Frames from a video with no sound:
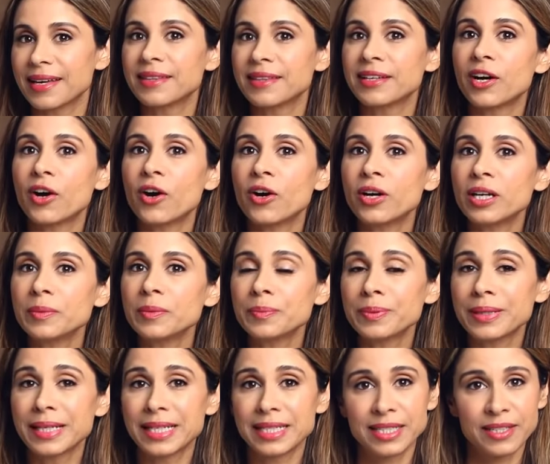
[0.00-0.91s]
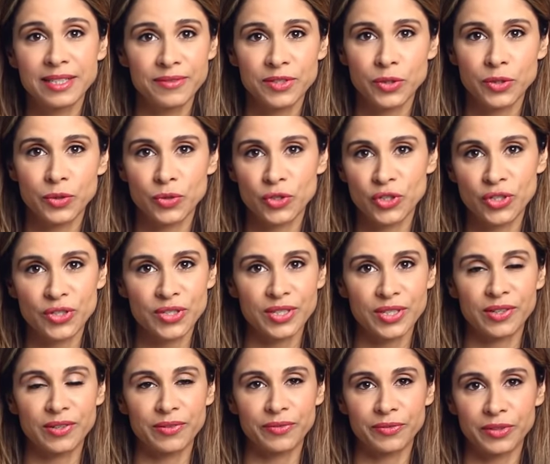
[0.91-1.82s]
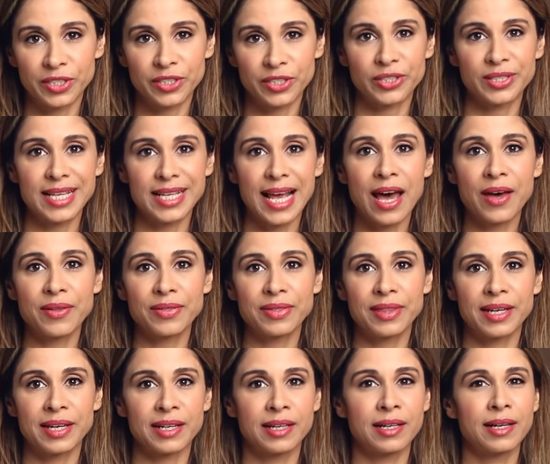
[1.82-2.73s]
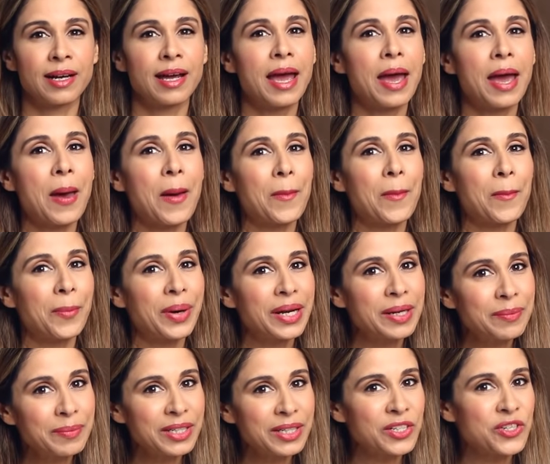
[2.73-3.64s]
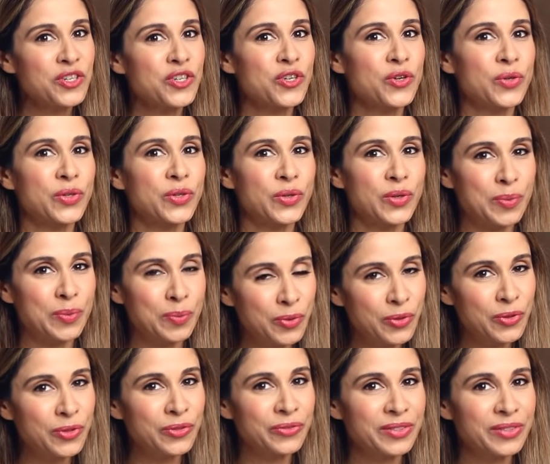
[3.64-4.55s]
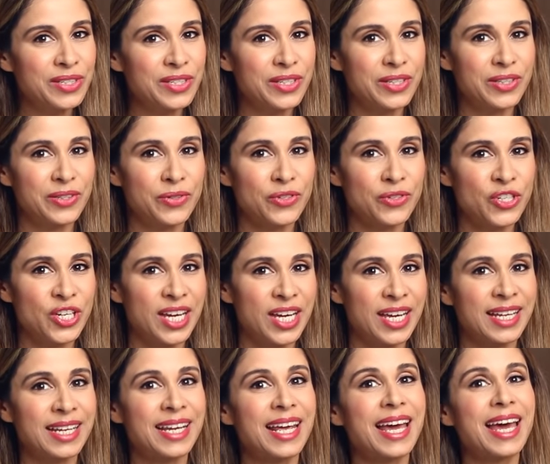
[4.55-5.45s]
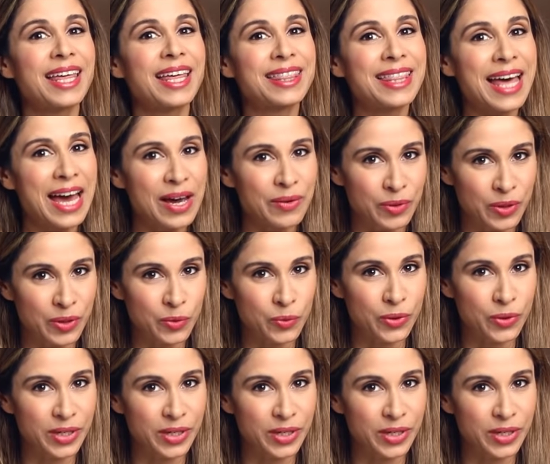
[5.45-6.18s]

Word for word: Now there are plenty of solutions and converters out there, but I'm going to show you a proven solution that will